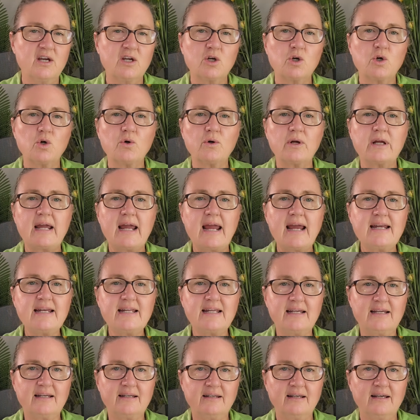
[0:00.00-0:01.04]

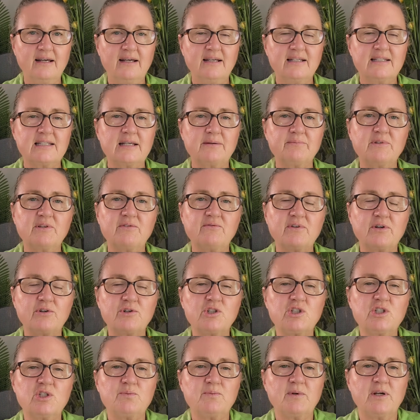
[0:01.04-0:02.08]
creating something very
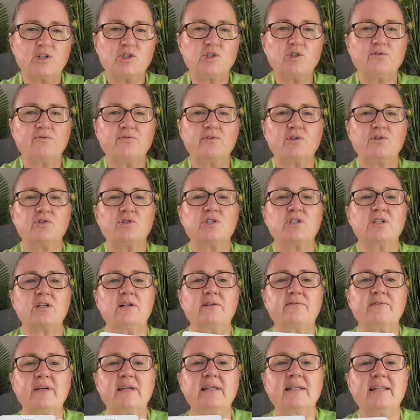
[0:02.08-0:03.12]
special for
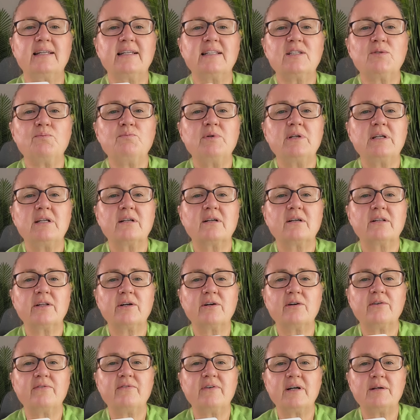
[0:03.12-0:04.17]
yourself. And that's being
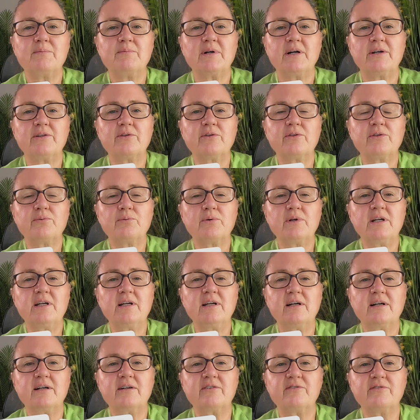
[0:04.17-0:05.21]
clarified by the 3
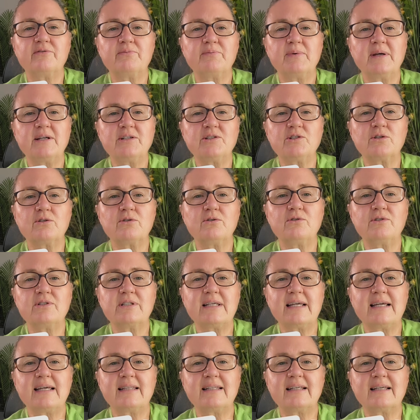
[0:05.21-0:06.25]
of Pentacles
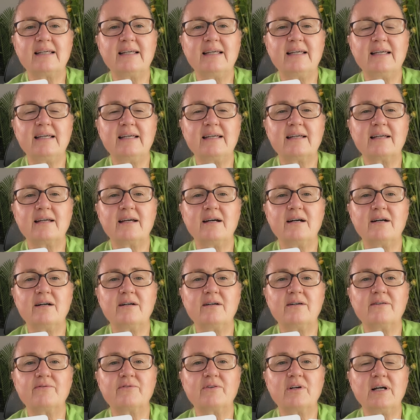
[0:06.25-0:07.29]
and the King
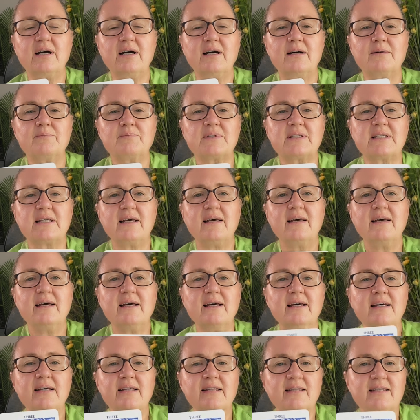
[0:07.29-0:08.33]
of Cups.
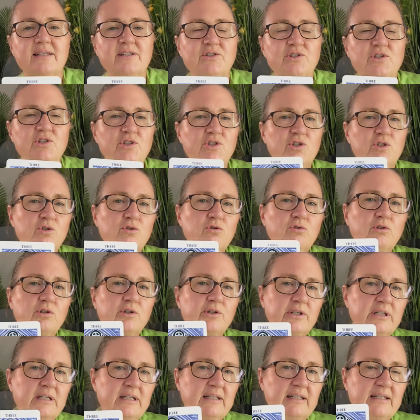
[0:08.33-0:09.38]
This is you
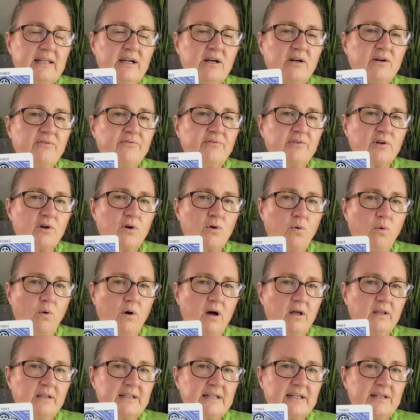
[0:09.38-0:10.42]
looking now for
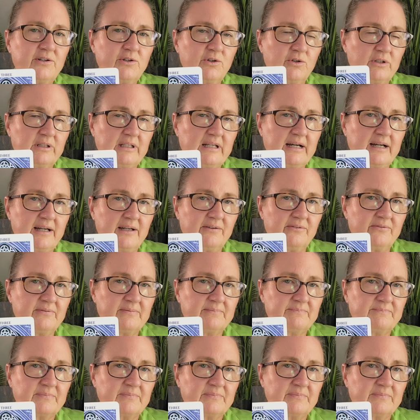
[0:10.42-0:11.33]
quality in your life.